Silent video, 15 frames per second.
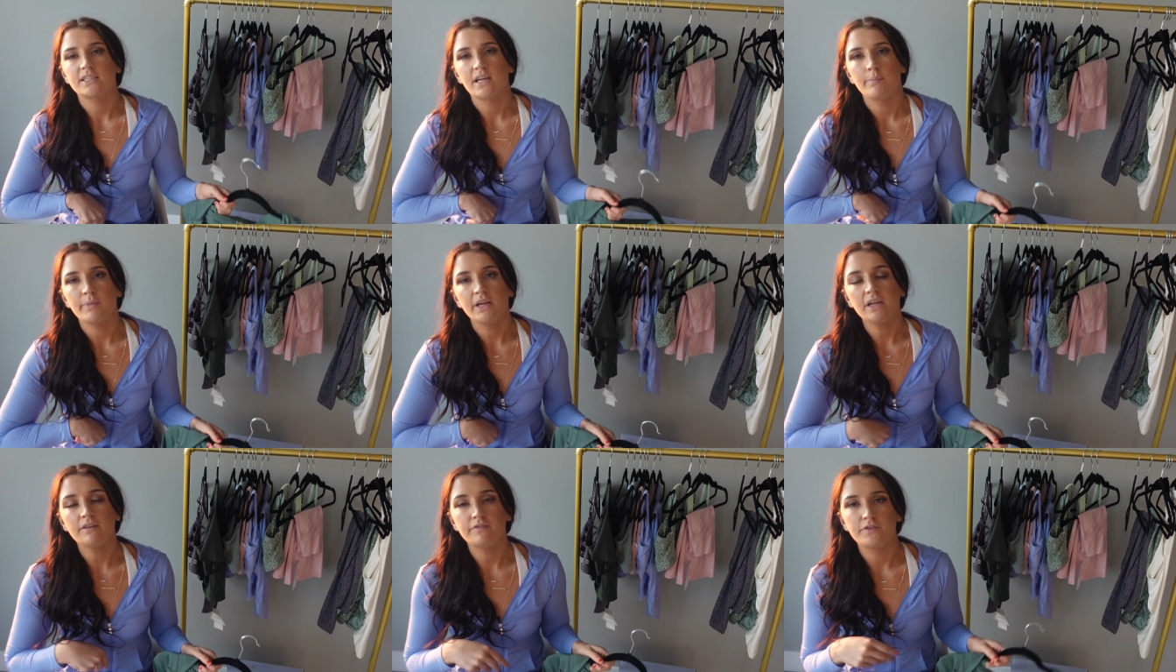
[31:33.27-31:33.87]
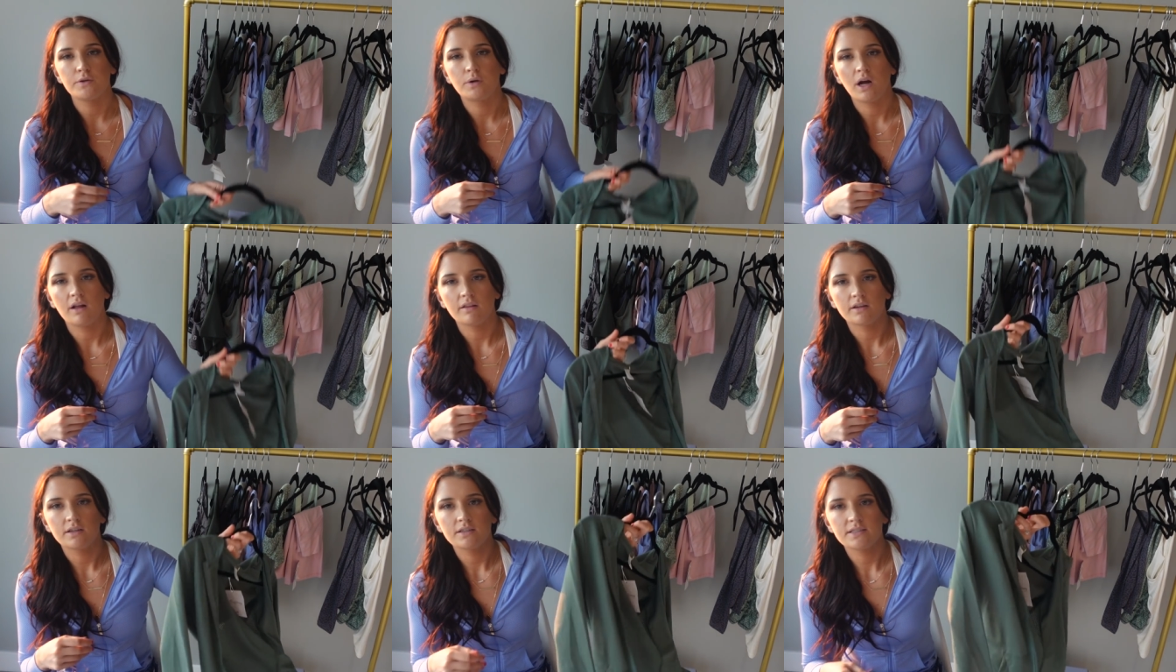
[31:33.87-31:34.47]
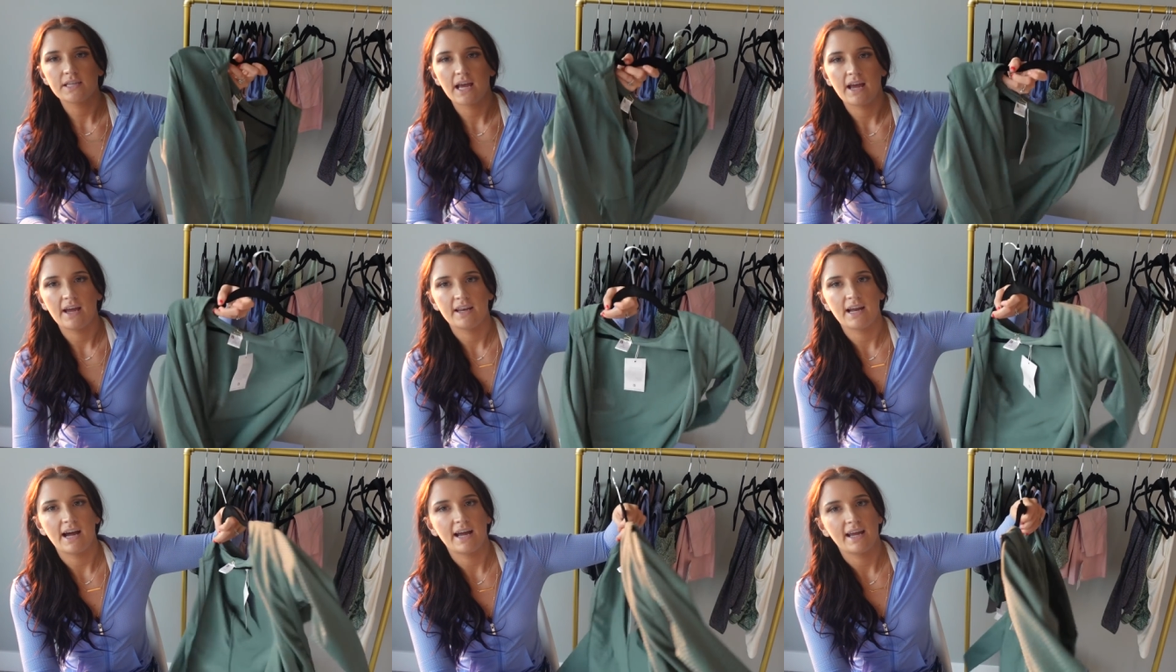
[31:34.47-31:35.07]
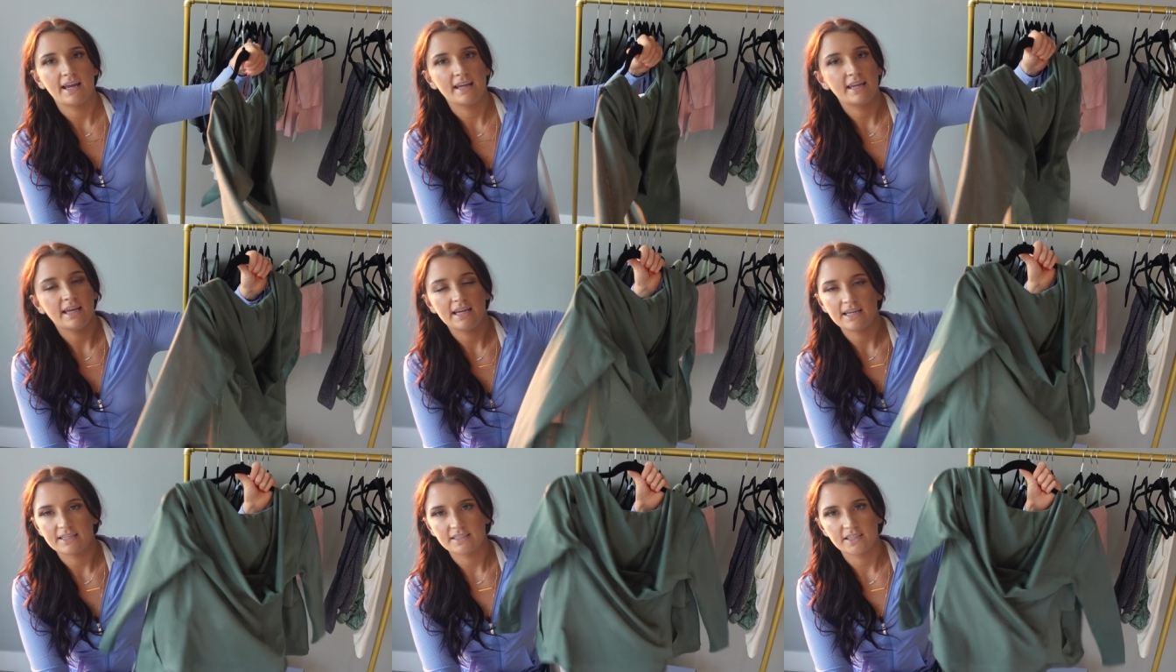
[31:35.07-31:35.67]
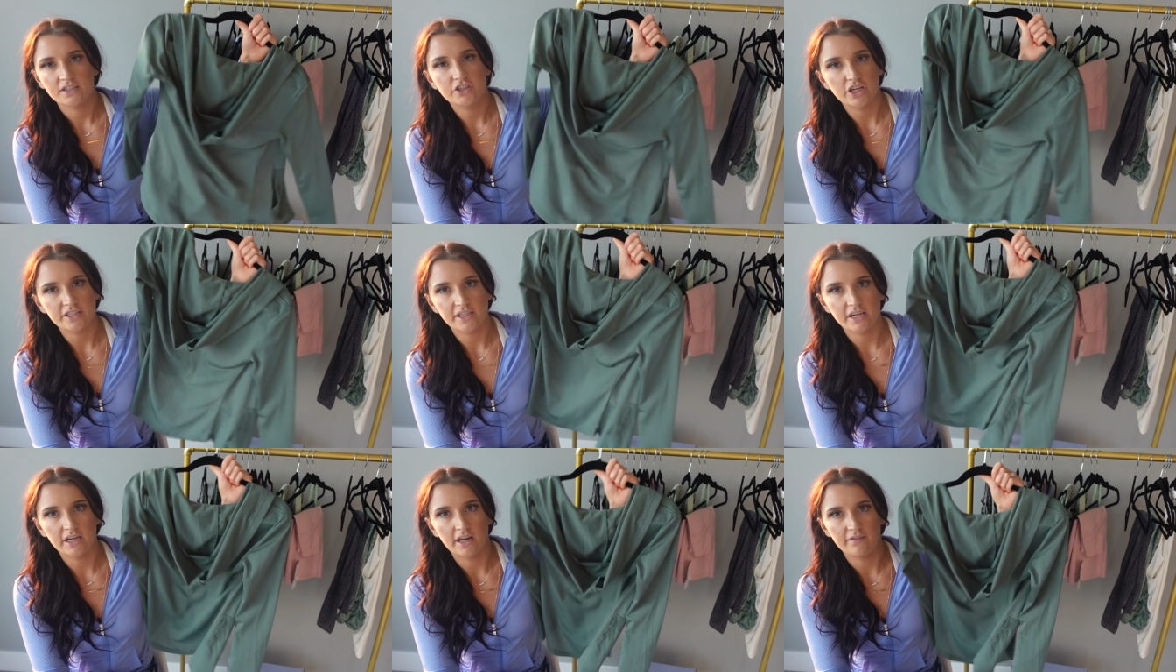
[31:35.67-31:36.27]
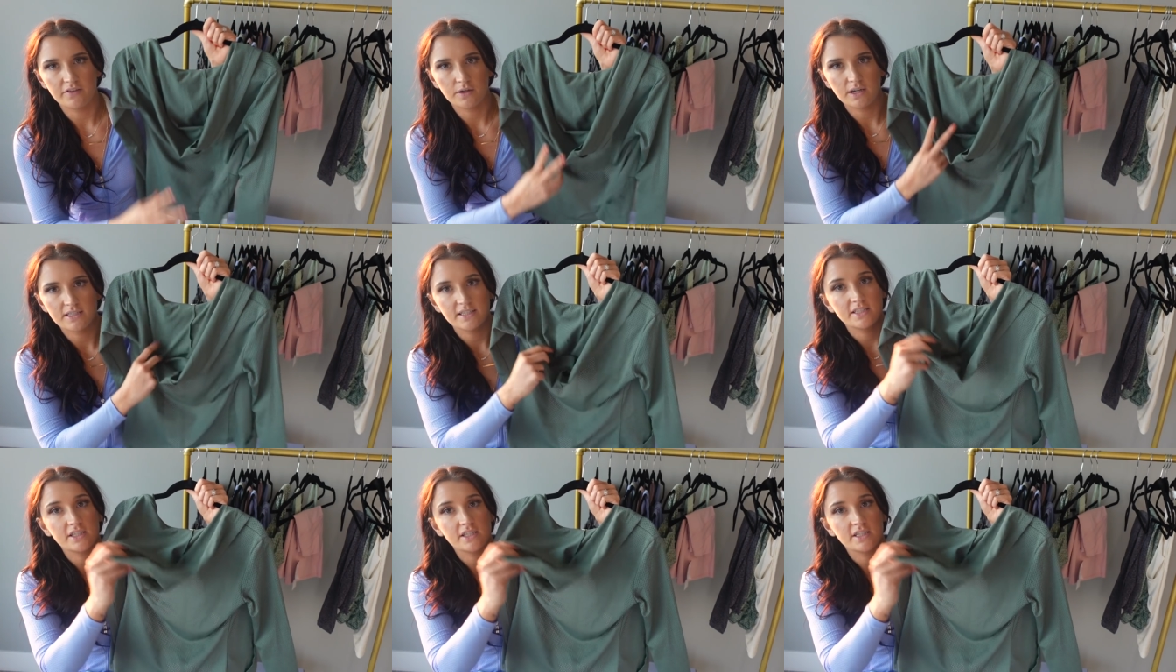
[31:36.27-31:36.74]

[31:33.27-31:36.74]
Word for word: It's coming in a few colors, and I can't suggest it enough, you guys.